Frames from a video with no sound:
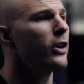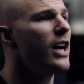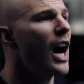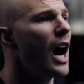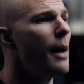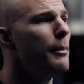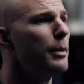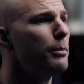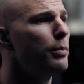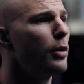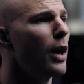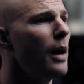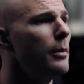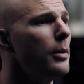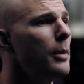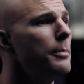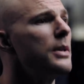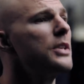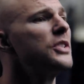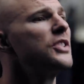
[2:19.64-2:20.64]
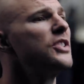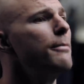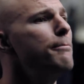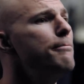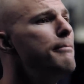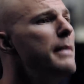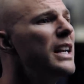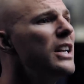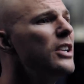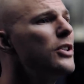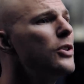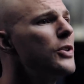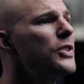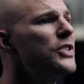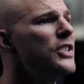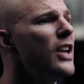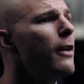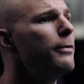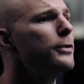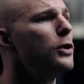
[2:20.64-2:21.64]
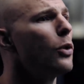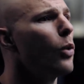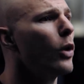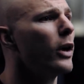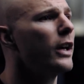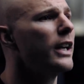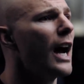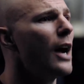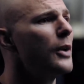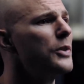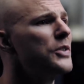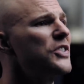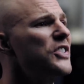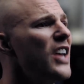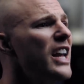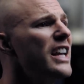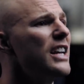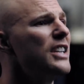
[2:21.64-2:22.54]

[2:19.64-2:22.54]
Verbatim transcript: common problem submitting yourself to workouts, say